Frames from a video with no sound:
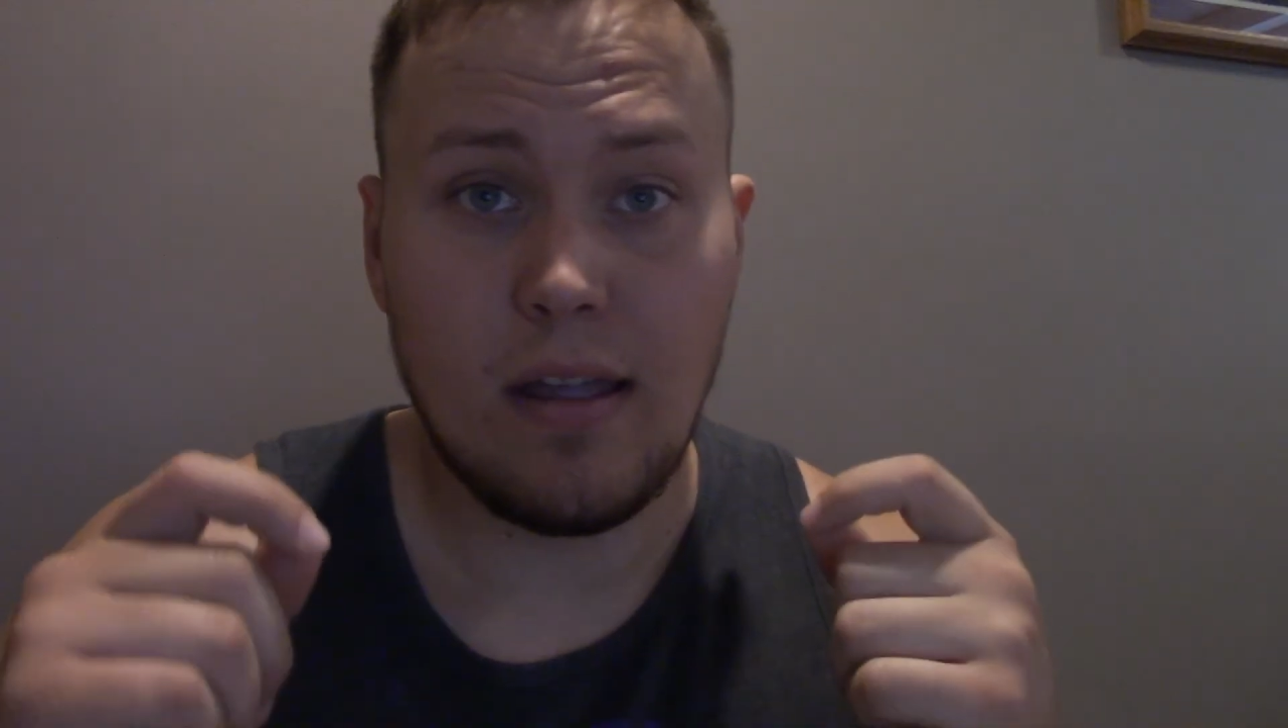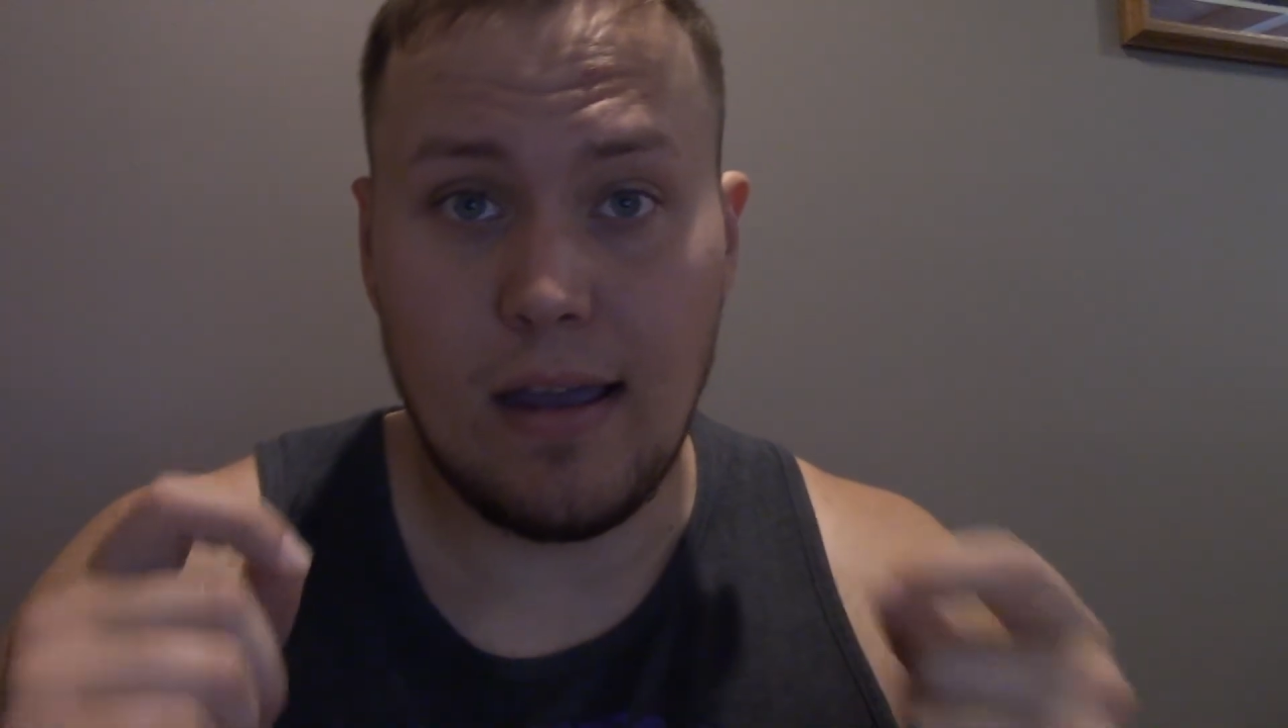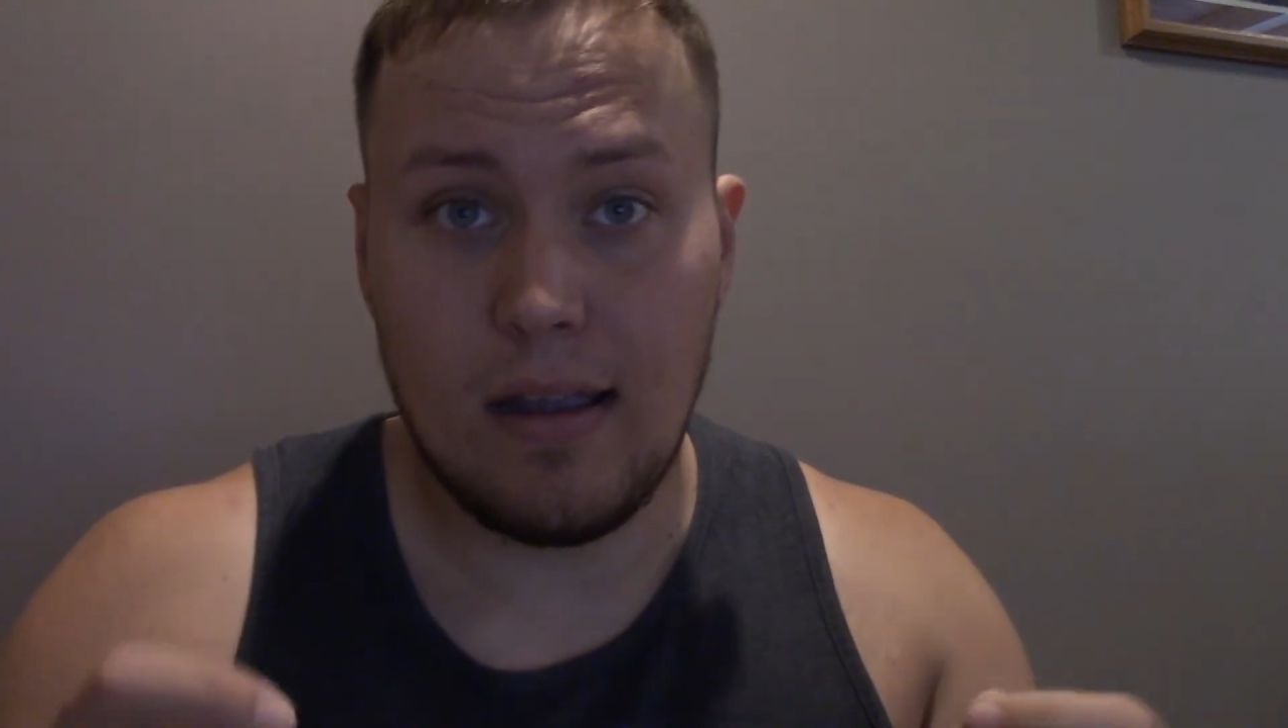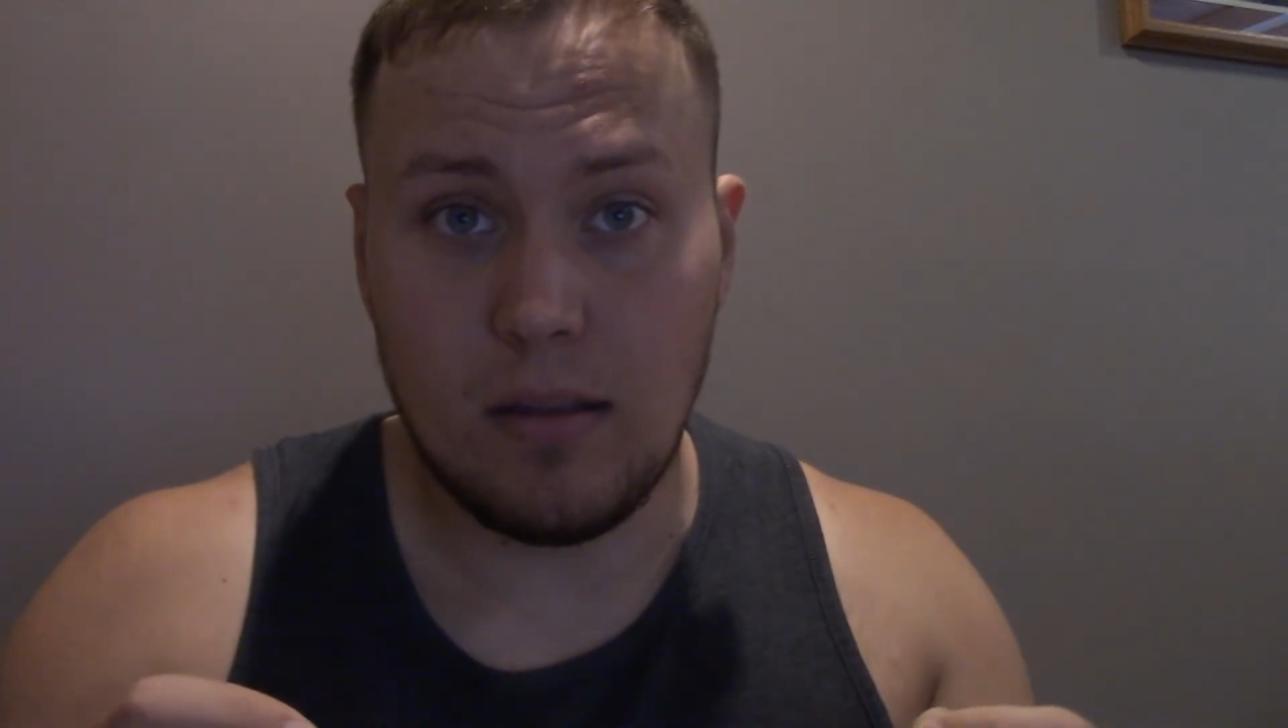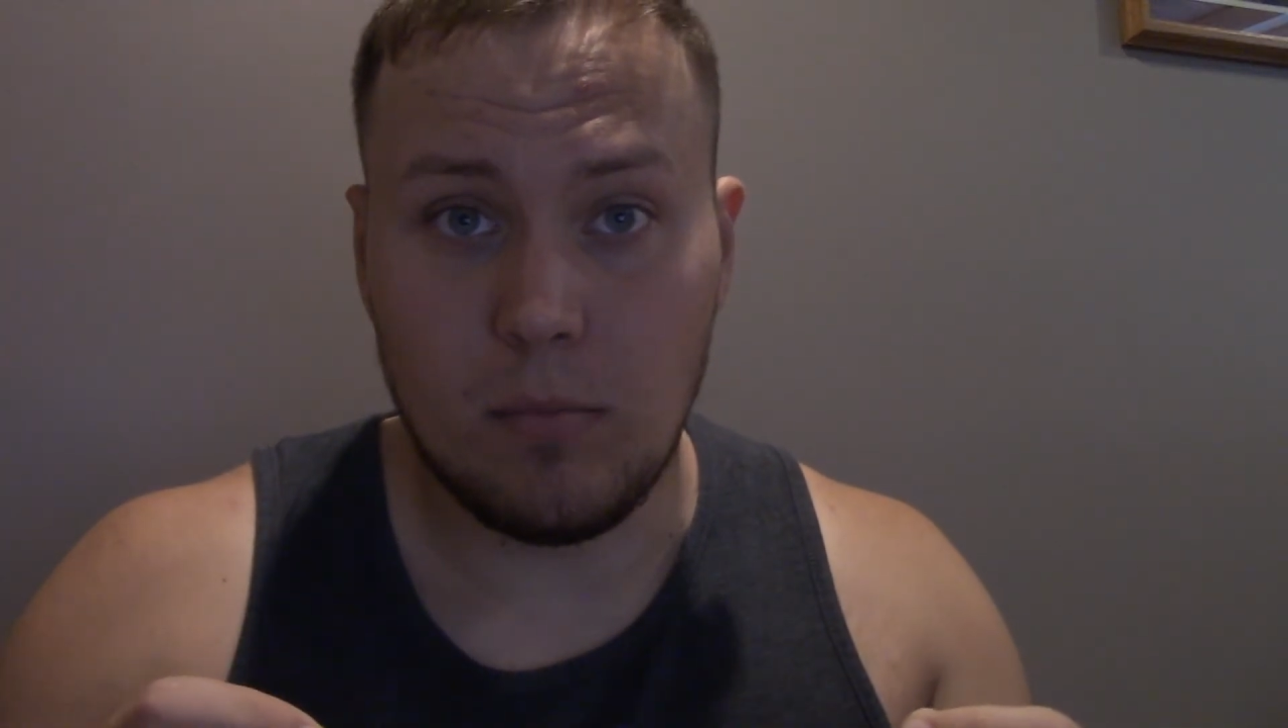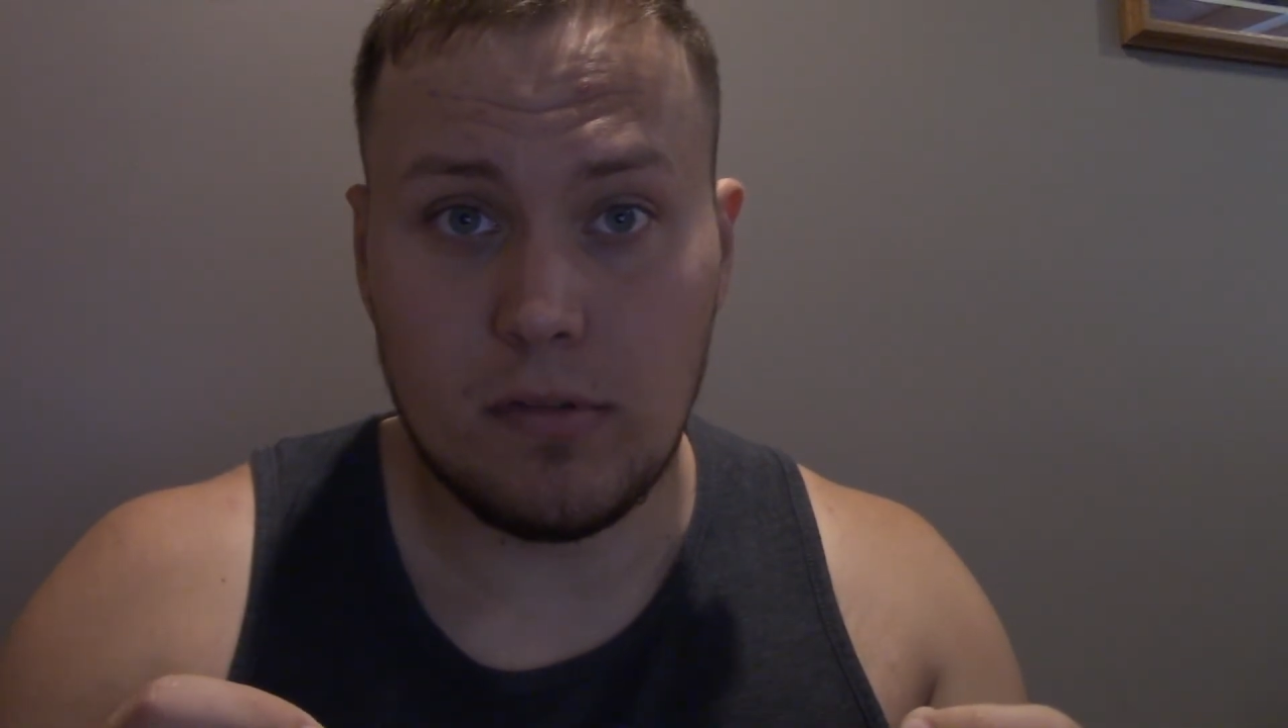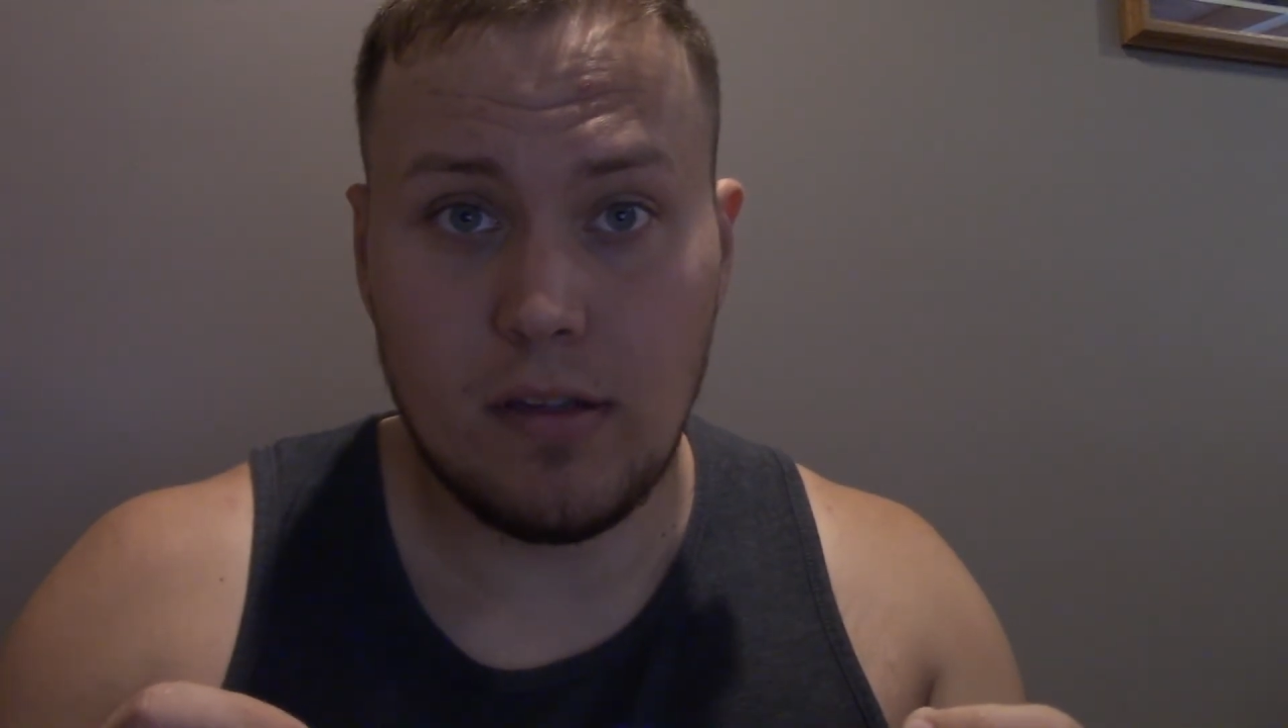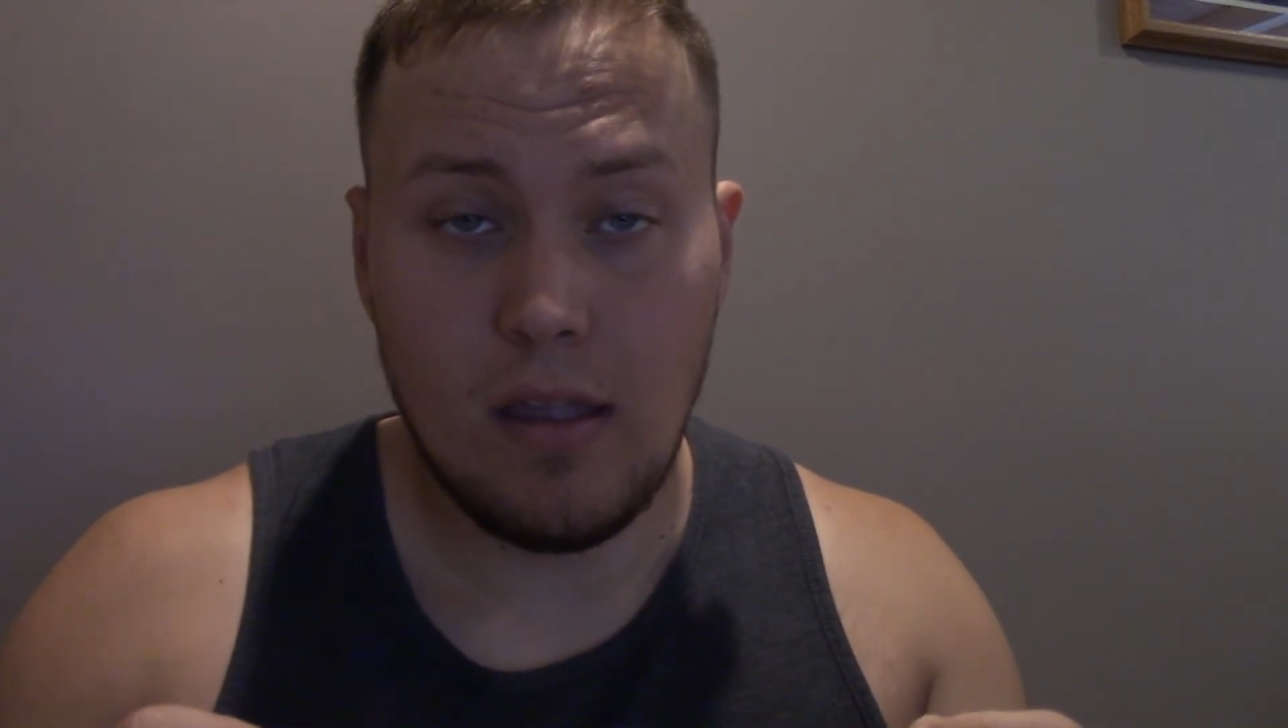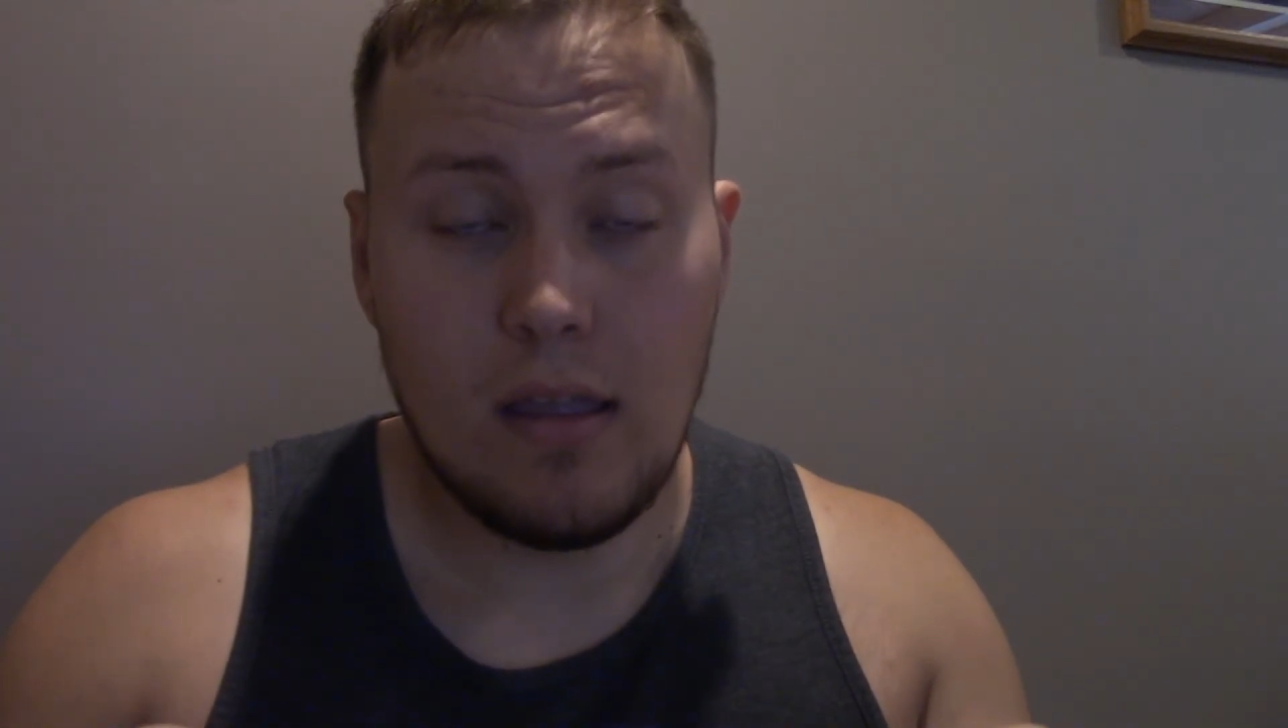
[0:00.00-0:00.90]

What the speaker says: items.